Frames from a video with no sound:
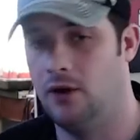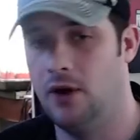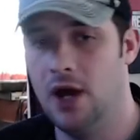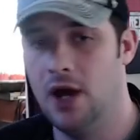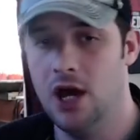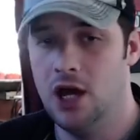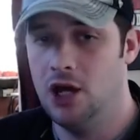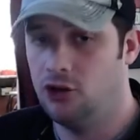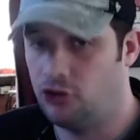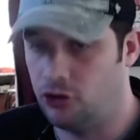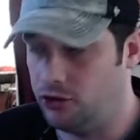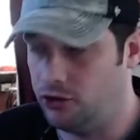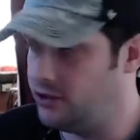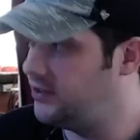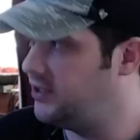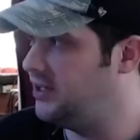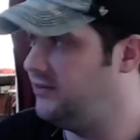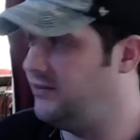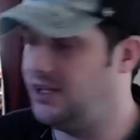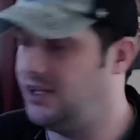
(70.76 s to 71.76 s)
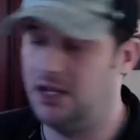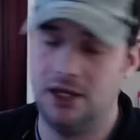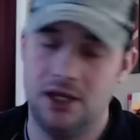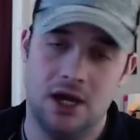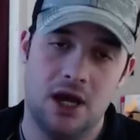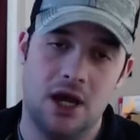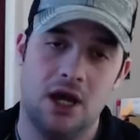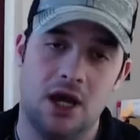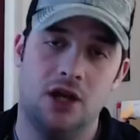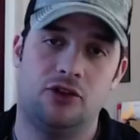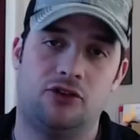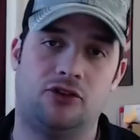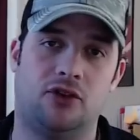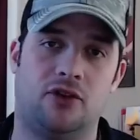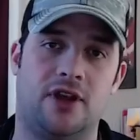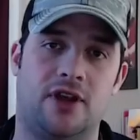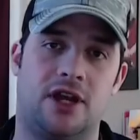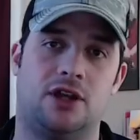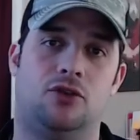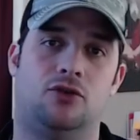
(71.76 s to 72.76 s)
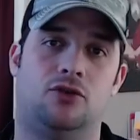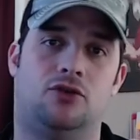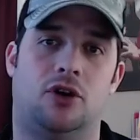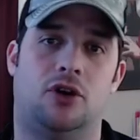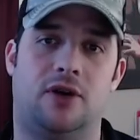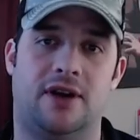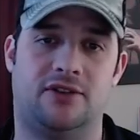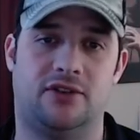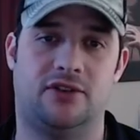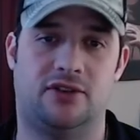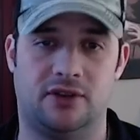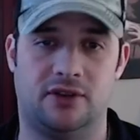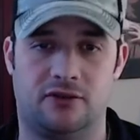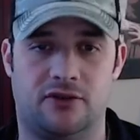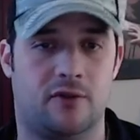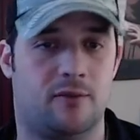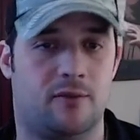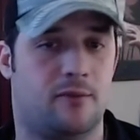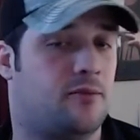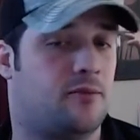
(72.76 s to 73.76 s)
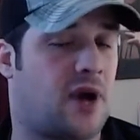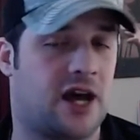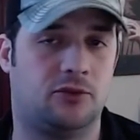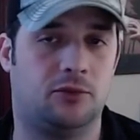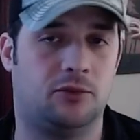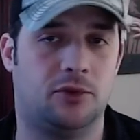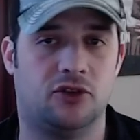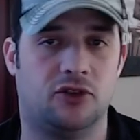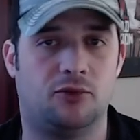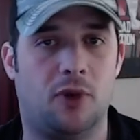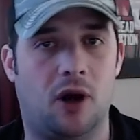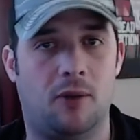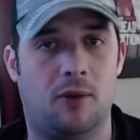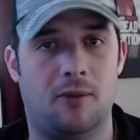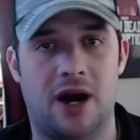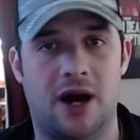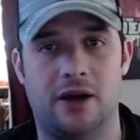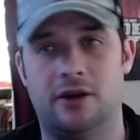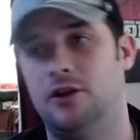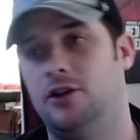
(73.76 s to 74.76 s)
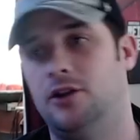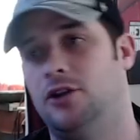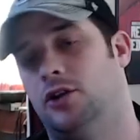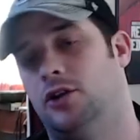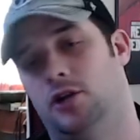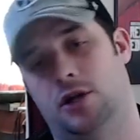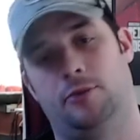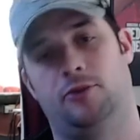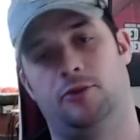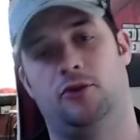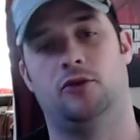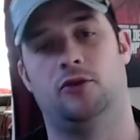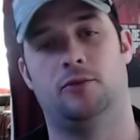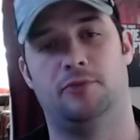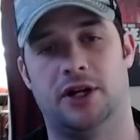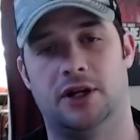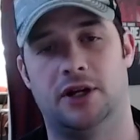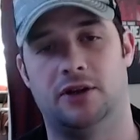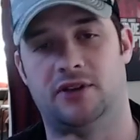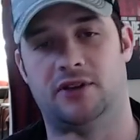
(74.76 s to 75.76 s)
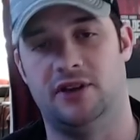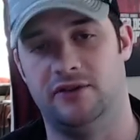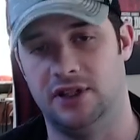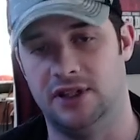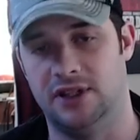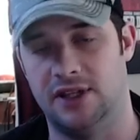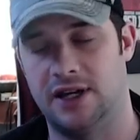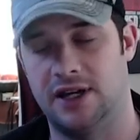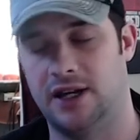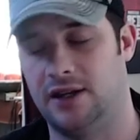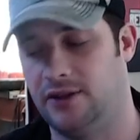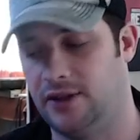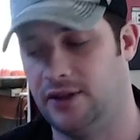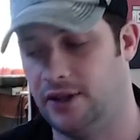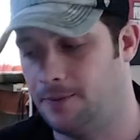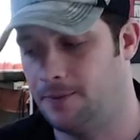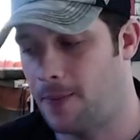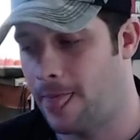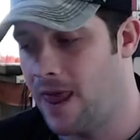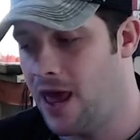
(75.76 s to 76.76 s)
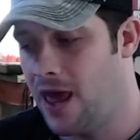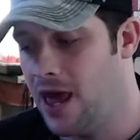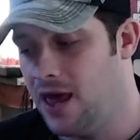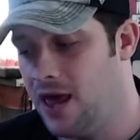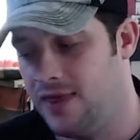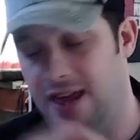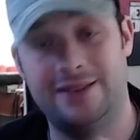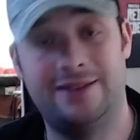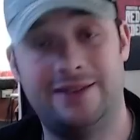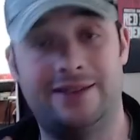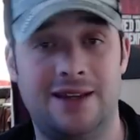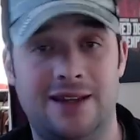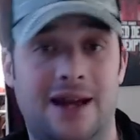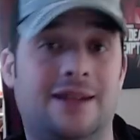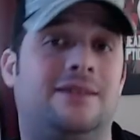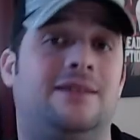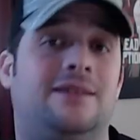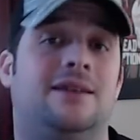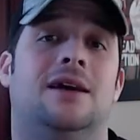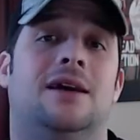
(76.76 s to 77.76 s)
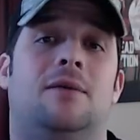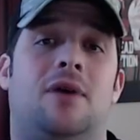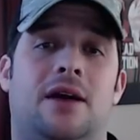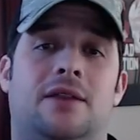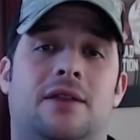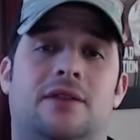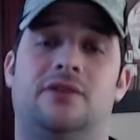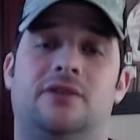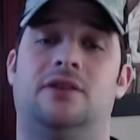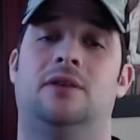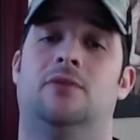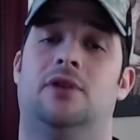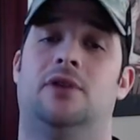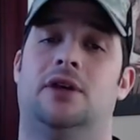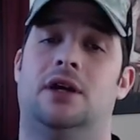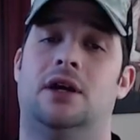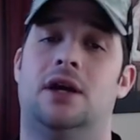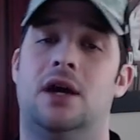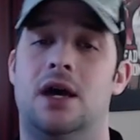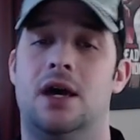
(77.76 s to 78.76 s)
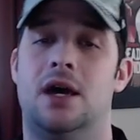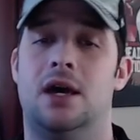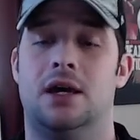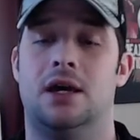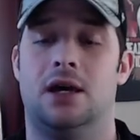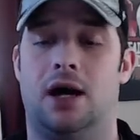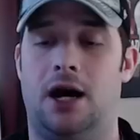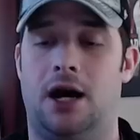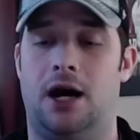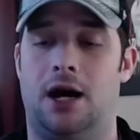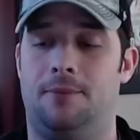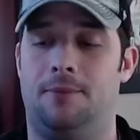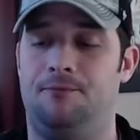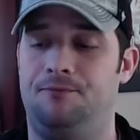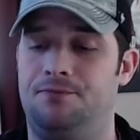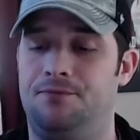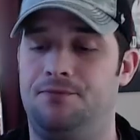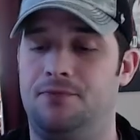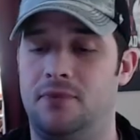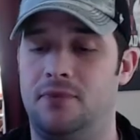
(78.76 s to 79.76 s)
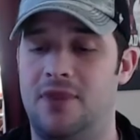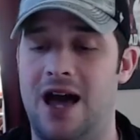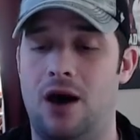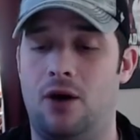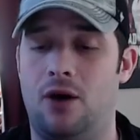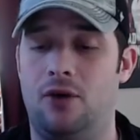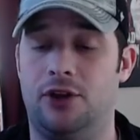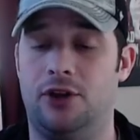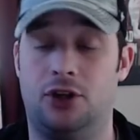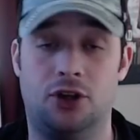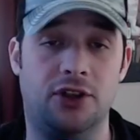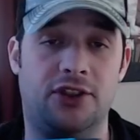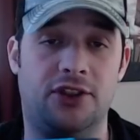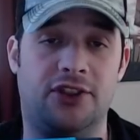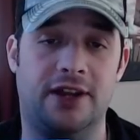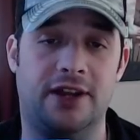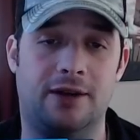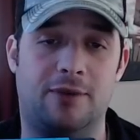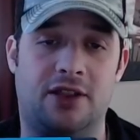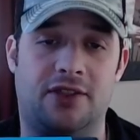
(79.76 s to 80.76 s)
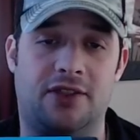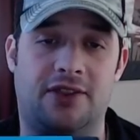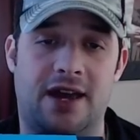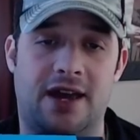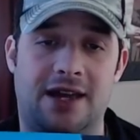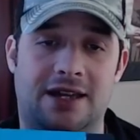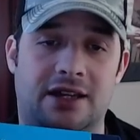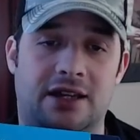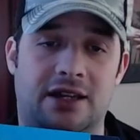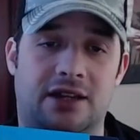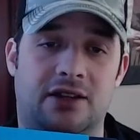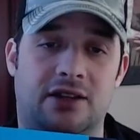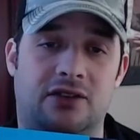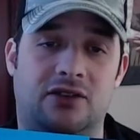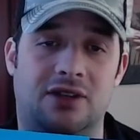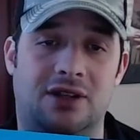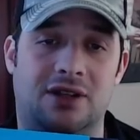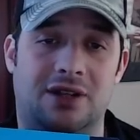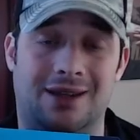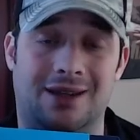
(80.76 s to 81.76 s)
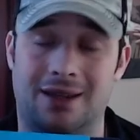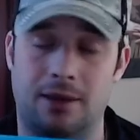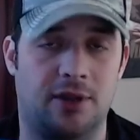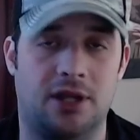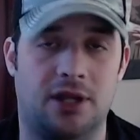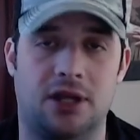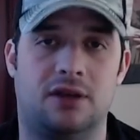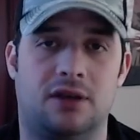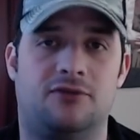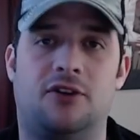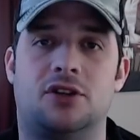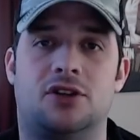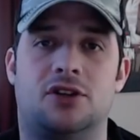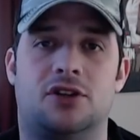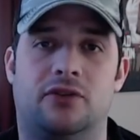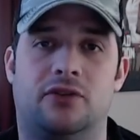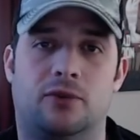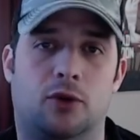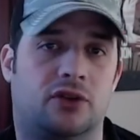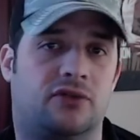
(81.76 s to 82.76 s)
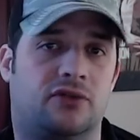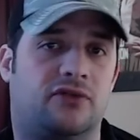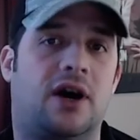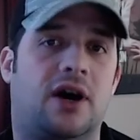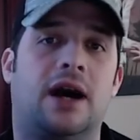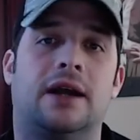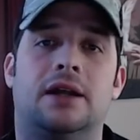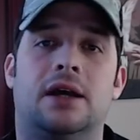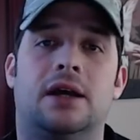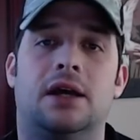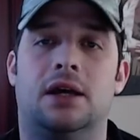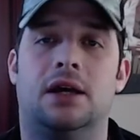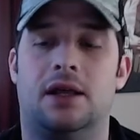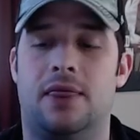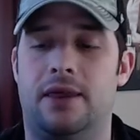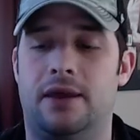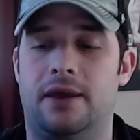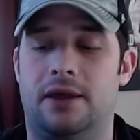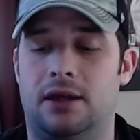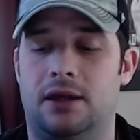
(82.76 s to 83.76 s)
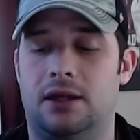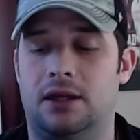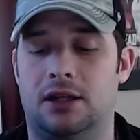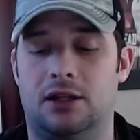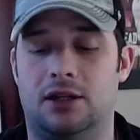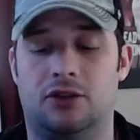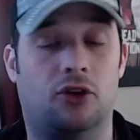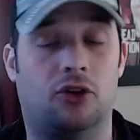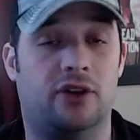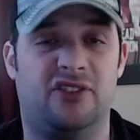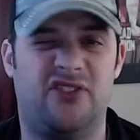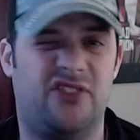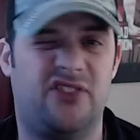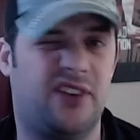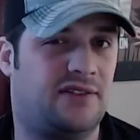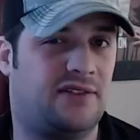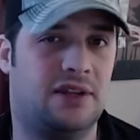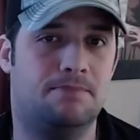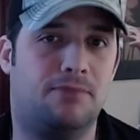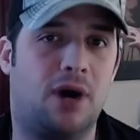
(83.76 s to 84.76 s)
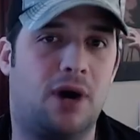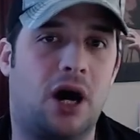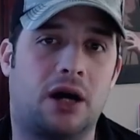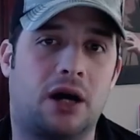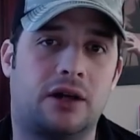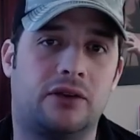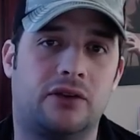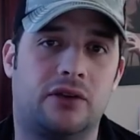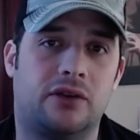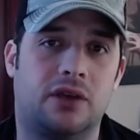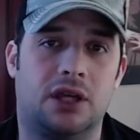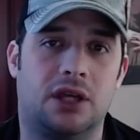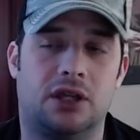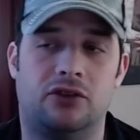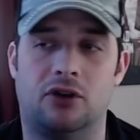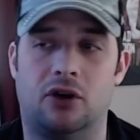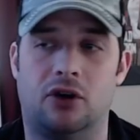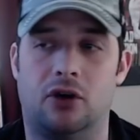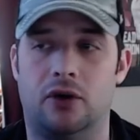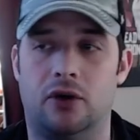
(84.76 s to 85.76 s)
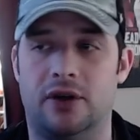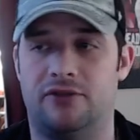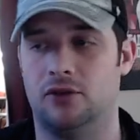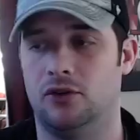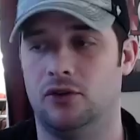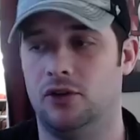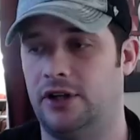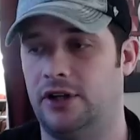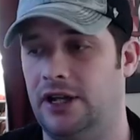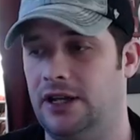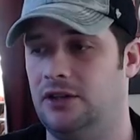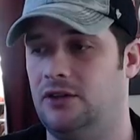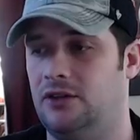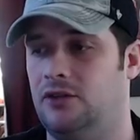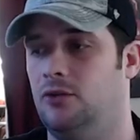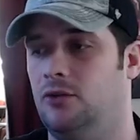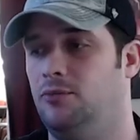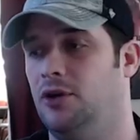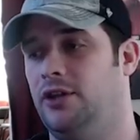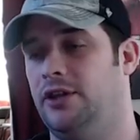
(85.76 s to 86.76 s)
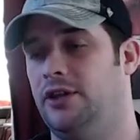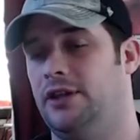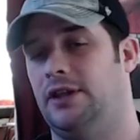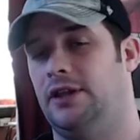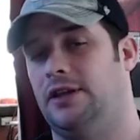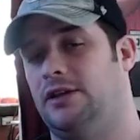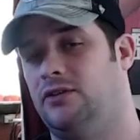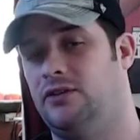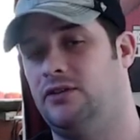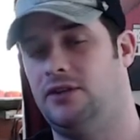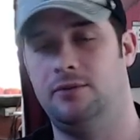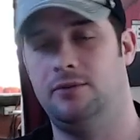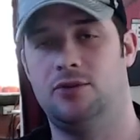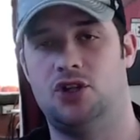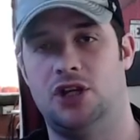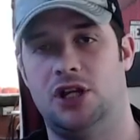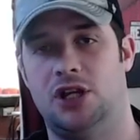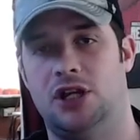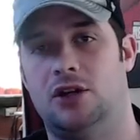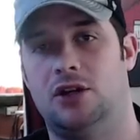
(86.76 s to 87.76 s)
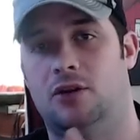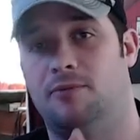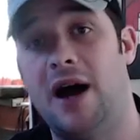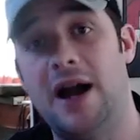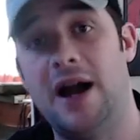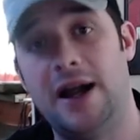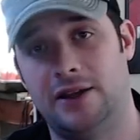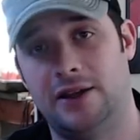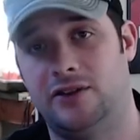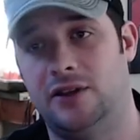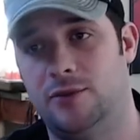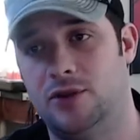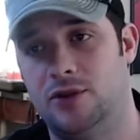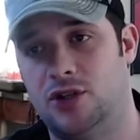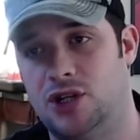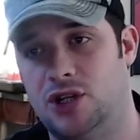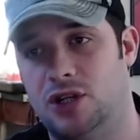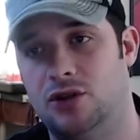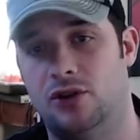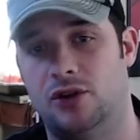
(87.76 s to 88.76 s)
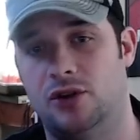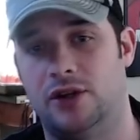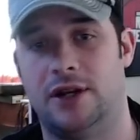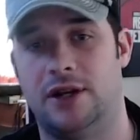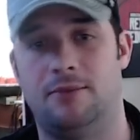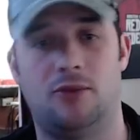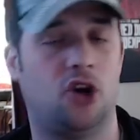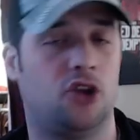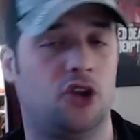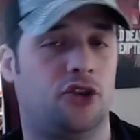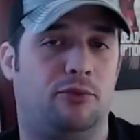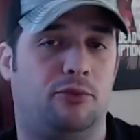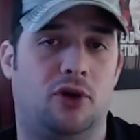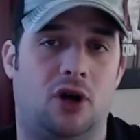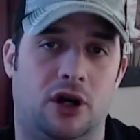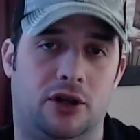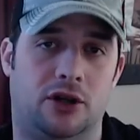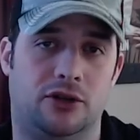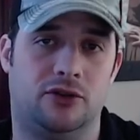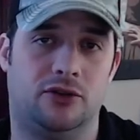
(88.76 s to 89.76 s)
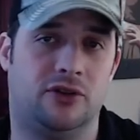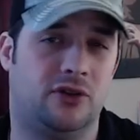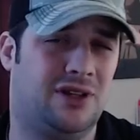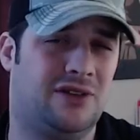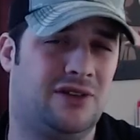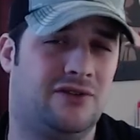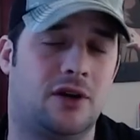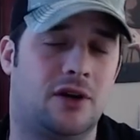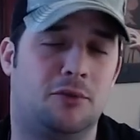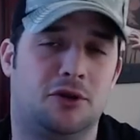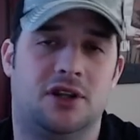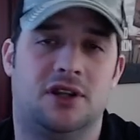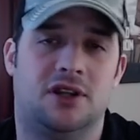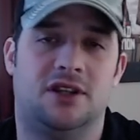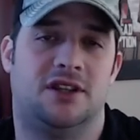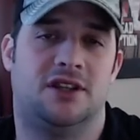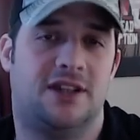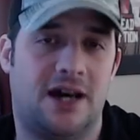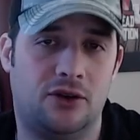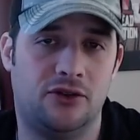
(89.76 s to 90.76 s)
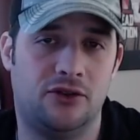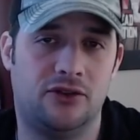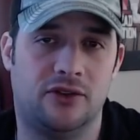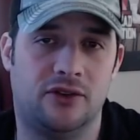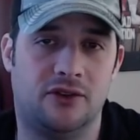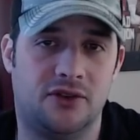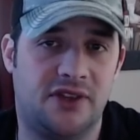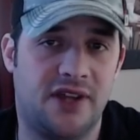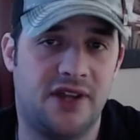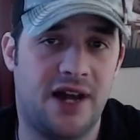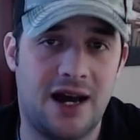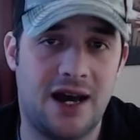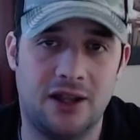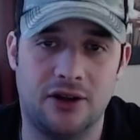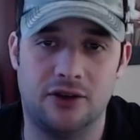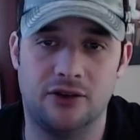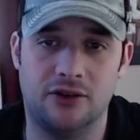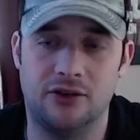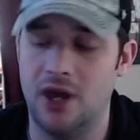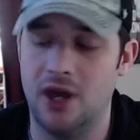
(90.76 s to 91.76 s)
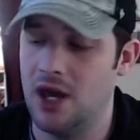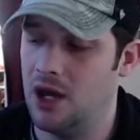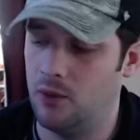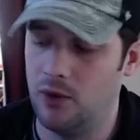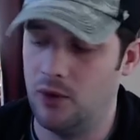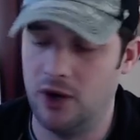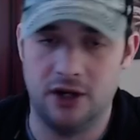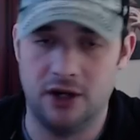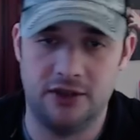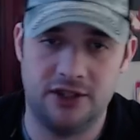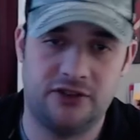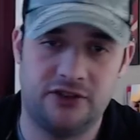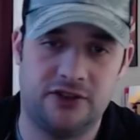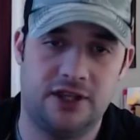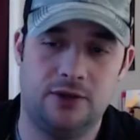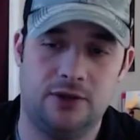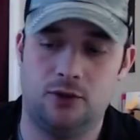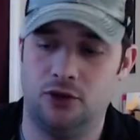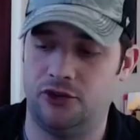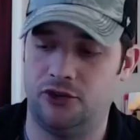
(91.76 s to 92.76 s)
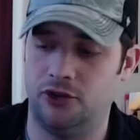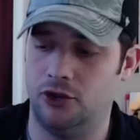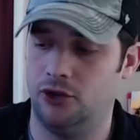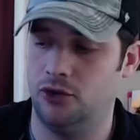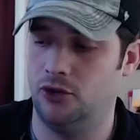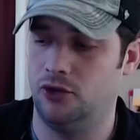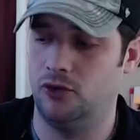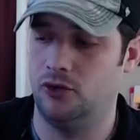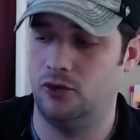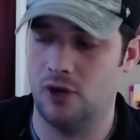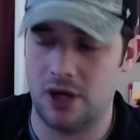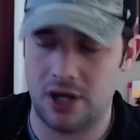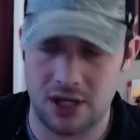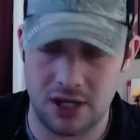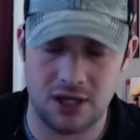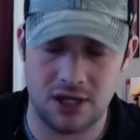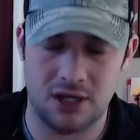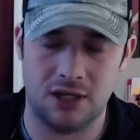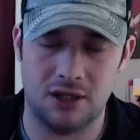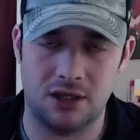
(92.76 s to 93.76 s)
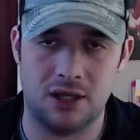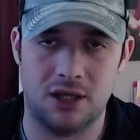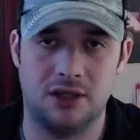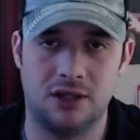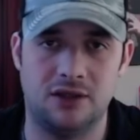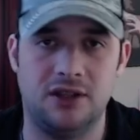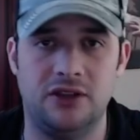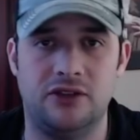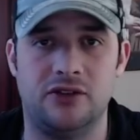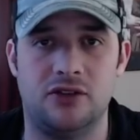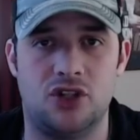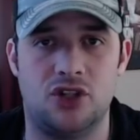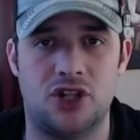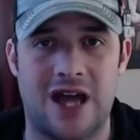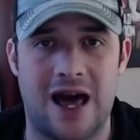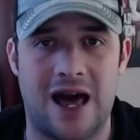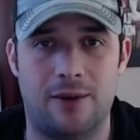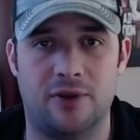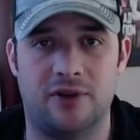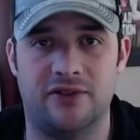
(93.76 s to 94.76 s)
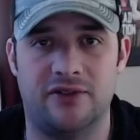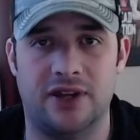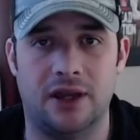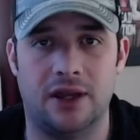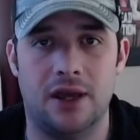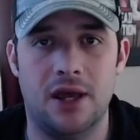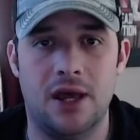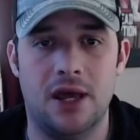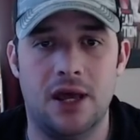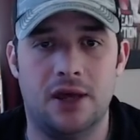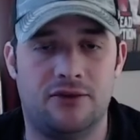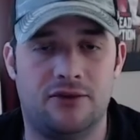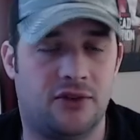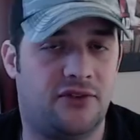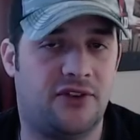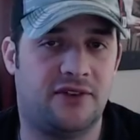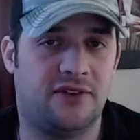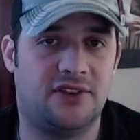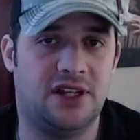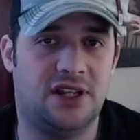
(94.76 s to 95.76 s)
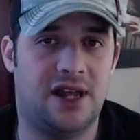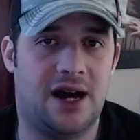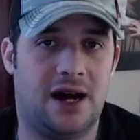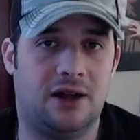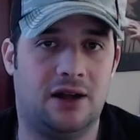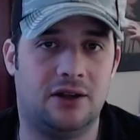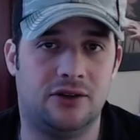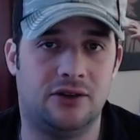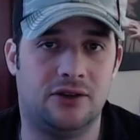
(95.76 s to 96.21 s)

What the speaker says: to the TV, so that you don't have to sit in front of possibly a small monitor. You can hook it up to a bigger TV, that kind of thing. That's the idea behind the Steam Link. Now, the good thing about that is, I mean, it functions. It works fine. And it's only $50. So if you're looking into building like a Steam machine or buying a Steam machine, you're looking at multiple hundreds, even up into the thousands of dollars, where this thing will do a decent job of it for $50.